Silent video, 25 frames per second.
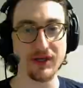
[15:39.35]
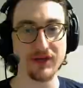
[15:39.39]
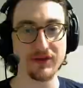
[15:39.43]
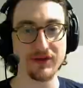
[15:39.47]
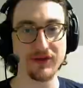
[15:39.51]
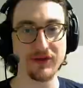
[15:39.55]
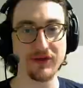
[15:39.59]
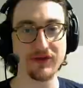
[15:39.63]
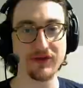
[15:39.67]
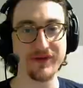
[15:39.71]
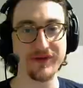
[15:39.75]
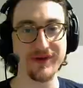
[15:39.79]

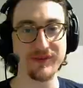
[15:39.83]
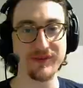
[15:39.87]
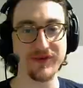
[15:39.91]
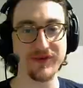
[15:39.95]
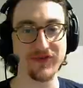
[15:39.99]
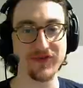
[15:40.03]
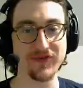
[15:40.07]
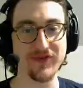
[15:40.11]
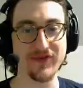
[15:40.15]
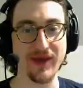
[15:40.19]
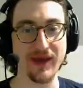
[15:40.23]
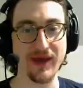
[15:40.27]
the other team is
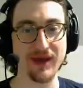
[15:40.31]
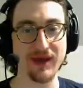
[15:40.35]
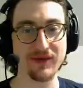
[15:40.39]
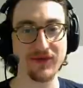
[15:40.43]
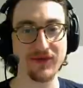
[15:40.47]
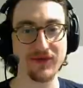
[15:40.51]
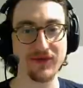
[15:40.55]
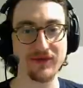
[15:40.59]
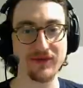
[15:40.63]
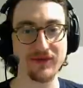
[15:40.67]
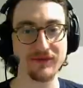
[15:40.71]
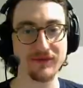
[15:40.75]

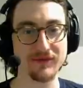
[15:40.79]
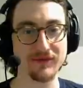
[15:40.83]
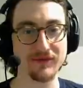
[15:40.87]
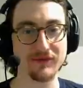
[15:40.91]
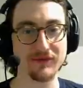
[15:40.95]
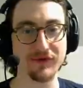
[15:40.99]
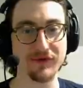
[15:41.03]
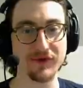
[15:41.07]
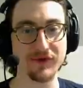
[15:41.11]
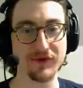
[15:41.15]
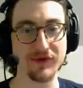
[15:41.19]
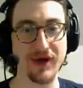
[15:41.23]
stacked
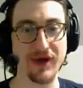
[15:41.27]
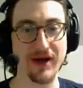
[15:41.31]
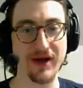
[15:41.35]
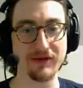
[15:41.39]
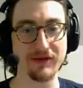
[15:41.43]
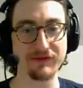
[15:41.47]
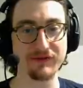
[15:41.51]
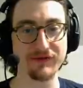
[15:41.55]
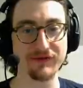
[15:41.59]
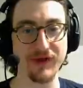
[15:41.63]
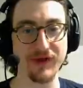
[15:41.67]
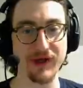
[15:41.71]
for a lot of
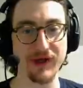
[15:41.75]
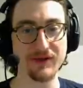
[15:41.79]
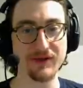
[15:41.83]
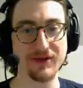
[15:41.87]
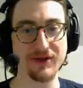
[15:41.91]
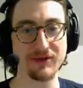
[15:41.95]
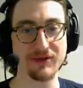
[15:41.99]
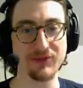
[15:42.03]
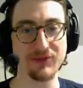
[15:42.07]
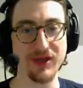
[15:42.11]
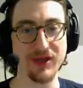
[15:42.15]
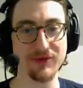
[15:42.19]
the fight,
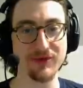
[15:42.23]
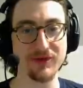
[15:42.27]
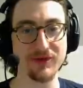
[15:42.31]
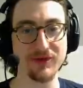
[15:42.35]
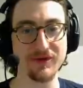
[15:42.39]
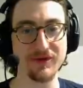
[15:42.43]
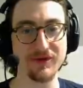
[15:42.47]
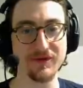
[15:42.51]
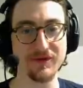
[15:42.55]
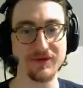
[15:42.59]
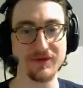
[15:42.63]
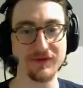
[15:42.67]
then
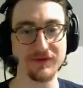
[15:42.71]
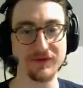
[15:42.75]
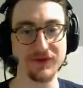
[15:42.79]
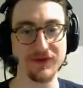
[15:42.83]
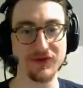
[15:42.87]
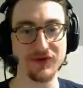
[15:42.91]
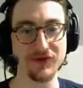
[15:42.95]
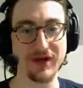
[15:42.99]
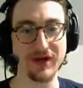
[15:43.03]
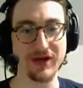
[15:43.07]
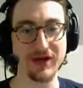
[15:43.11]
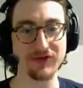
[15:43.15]
maybe
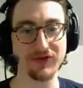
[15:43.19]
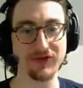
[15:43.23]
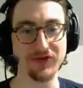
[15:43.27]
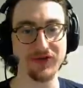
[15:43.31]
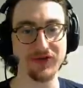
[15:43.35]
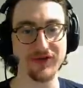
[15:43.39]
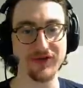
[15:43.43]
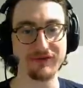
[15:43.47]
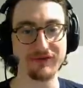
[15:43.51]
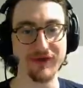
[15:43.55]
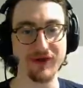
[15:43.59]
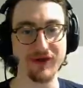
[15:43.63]
you could actually
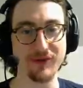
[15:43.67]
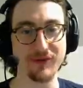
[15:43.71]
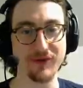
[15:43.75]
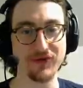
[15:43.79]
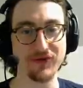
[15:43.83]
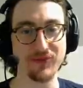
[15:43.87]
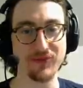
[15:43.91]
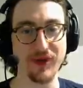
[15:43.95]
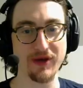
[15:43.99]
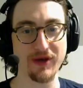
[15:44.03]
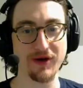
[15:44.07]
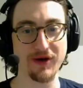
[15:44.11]
see
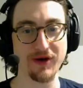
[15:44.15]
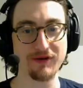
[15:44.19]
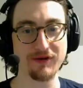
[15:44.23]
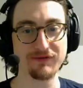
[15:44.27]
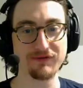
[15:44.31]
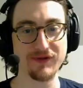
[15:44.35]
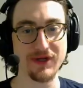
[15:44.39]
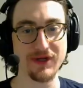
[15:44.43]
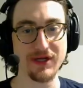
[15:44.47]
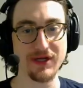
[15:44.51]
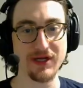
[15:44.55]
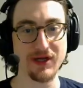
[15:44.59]
Phearamones pay off.